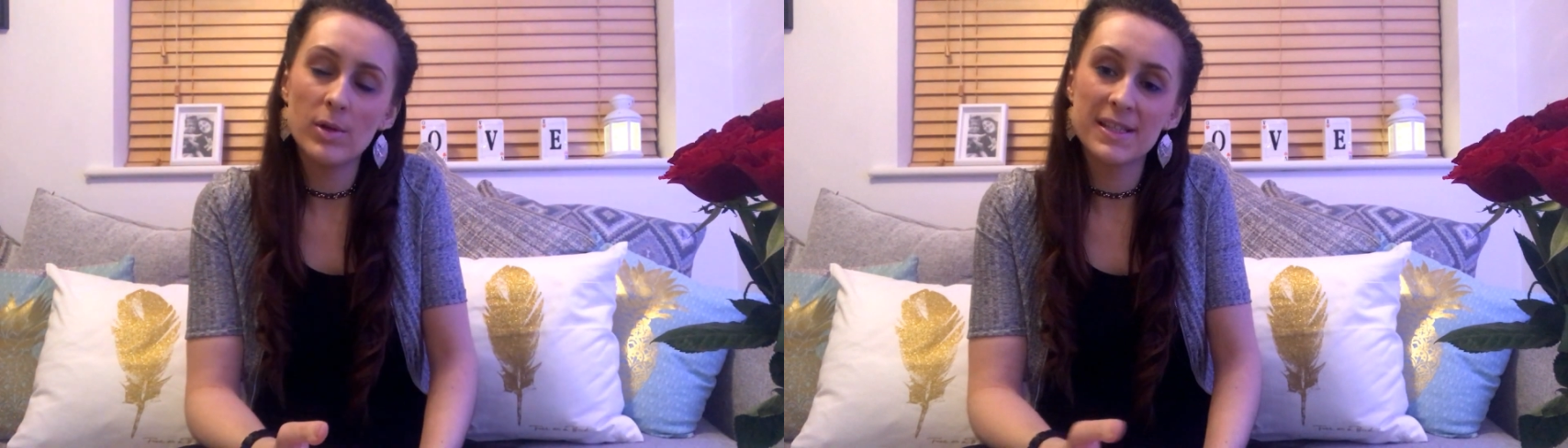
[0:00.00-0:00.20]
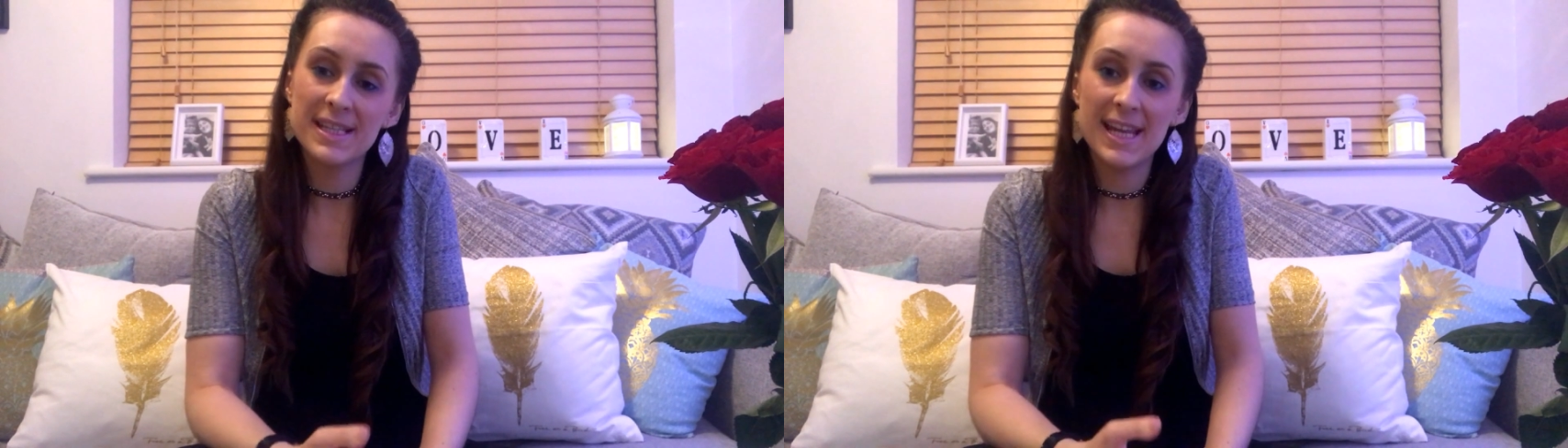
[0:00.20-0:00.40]

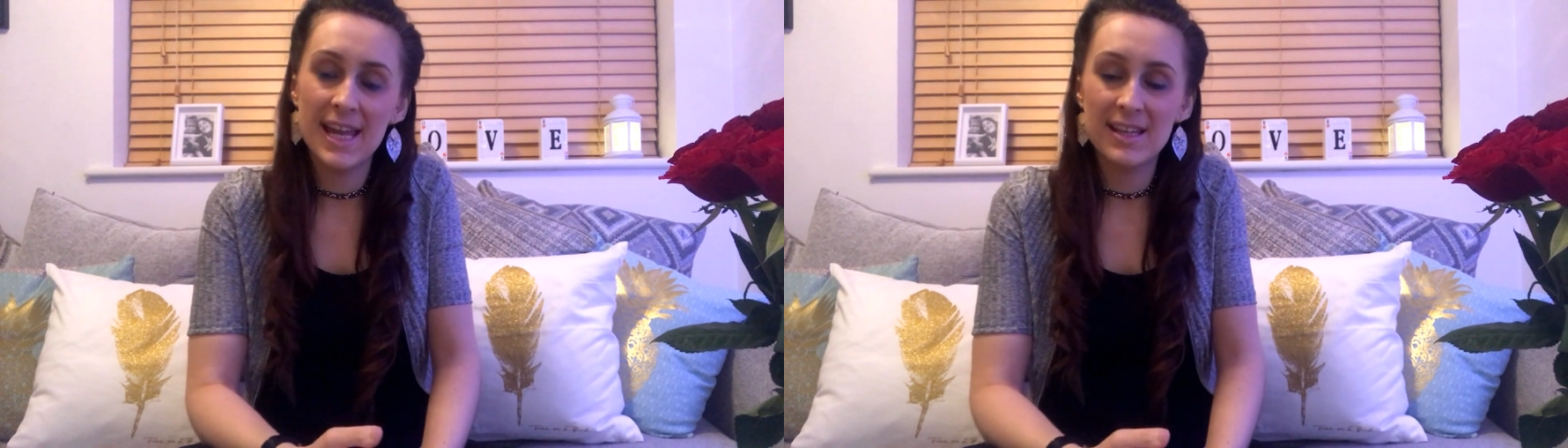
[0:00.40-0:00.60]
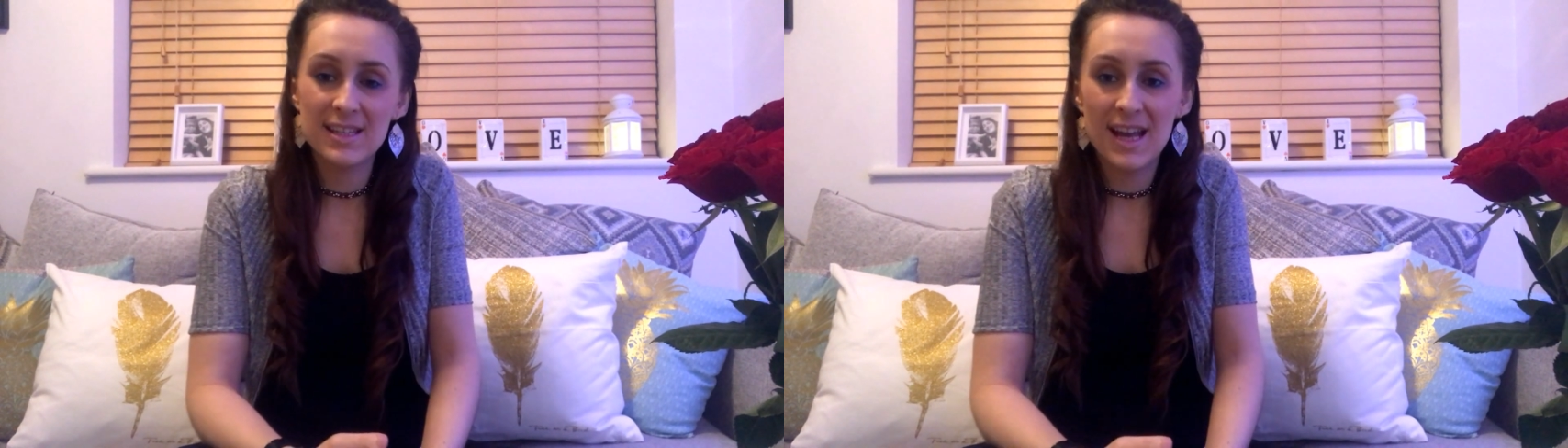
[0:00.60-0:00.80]
would see
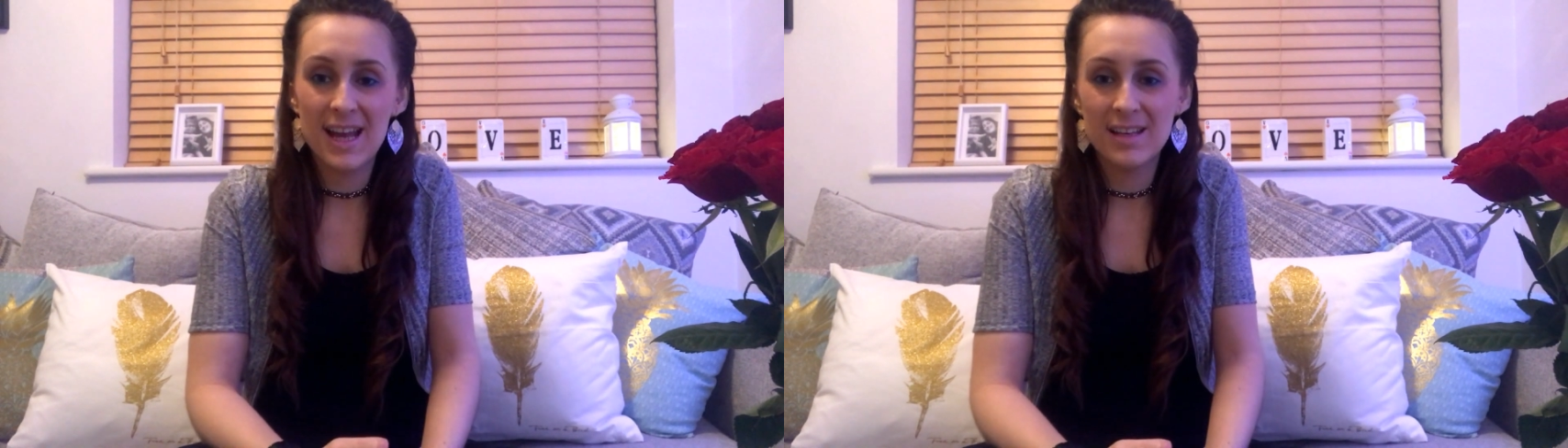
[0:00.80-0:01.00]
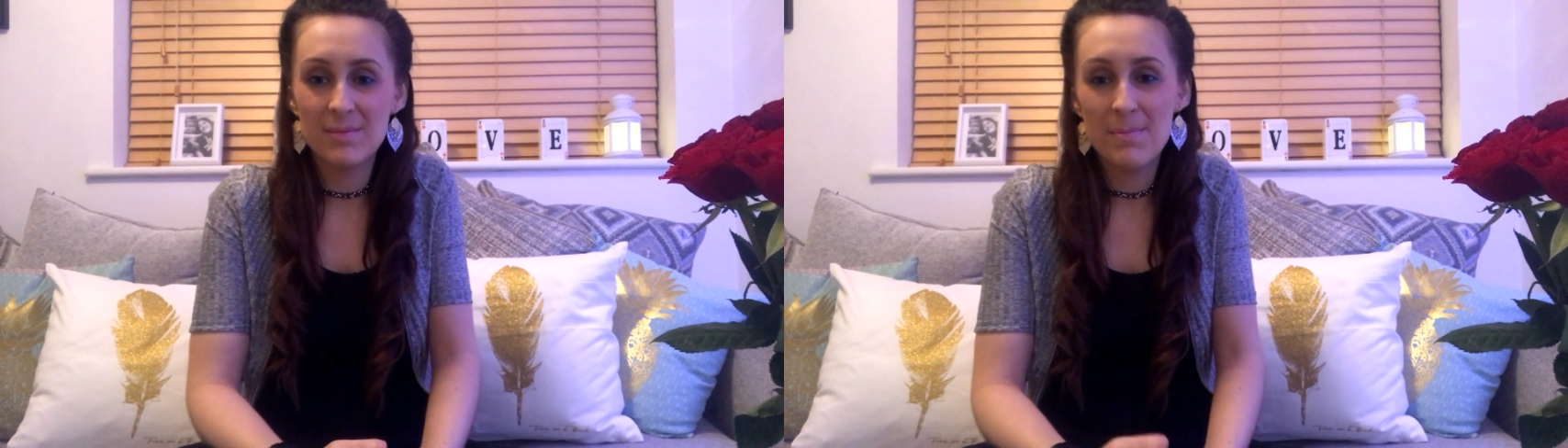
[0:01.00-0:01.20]
it
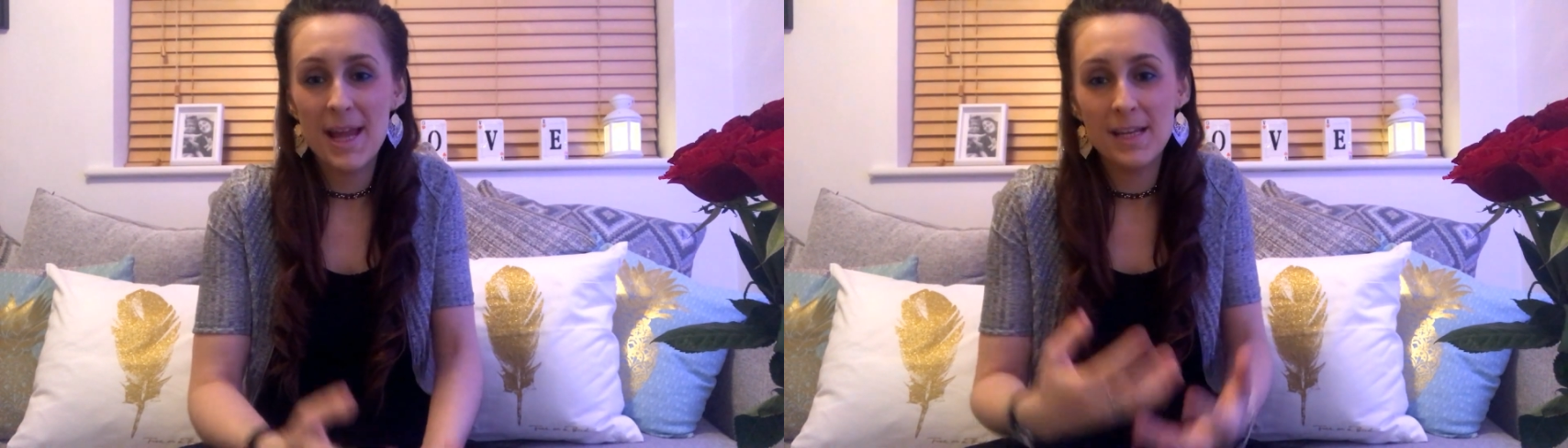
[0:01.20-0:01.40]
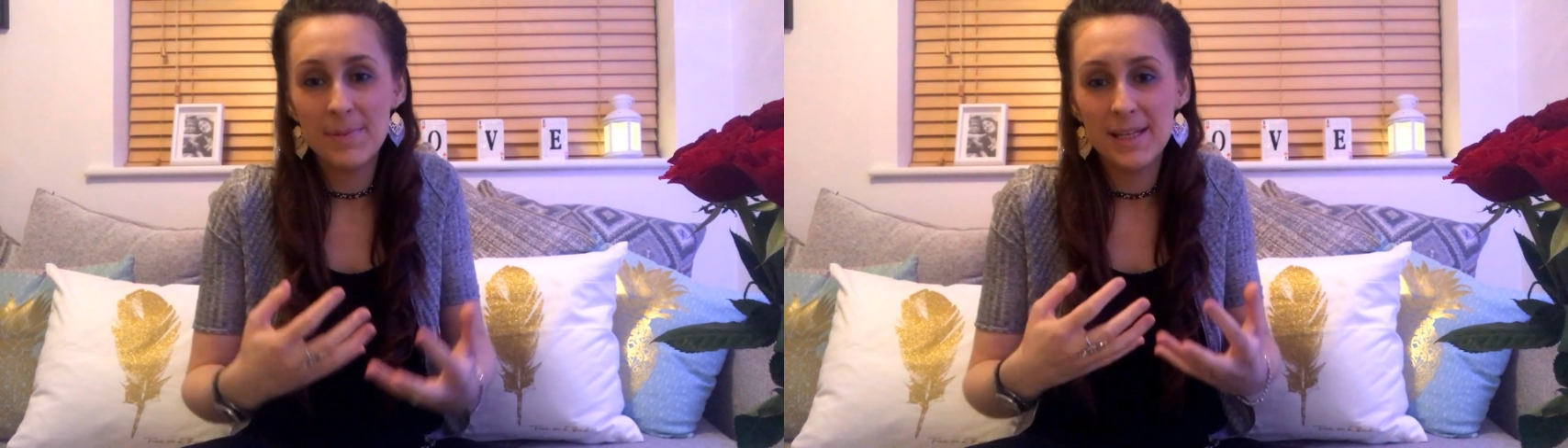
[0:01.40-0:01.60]
and
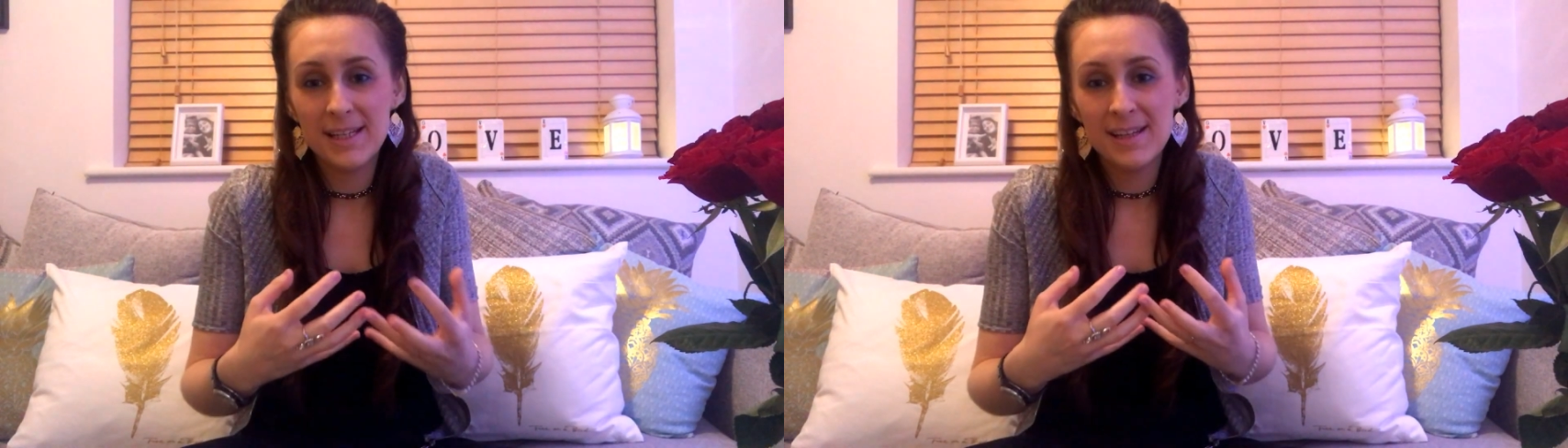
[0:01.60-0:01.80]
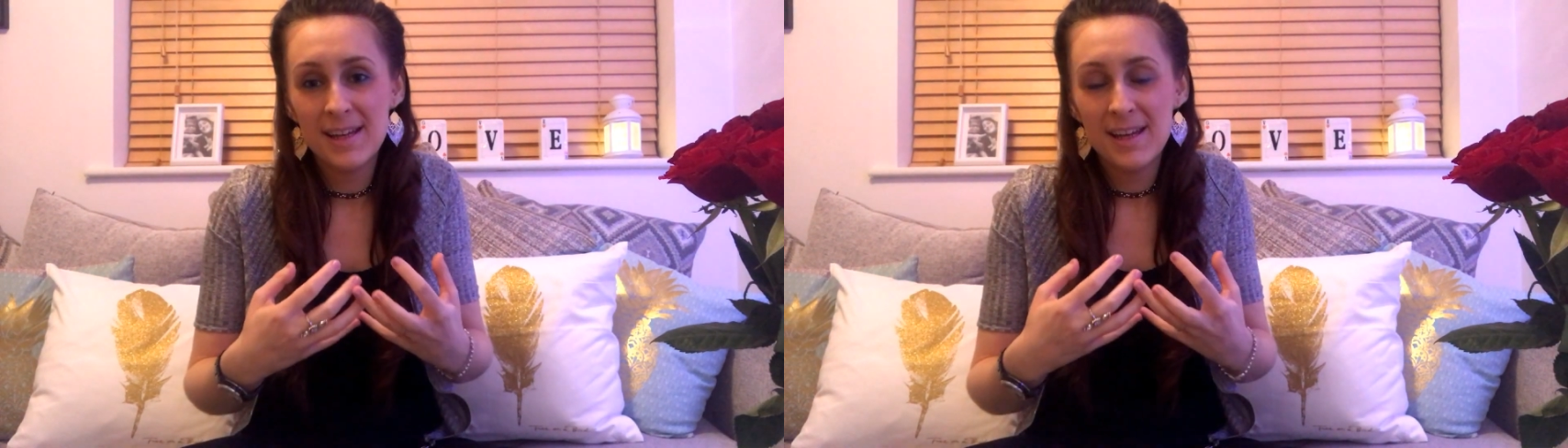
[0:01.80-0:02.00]
maybe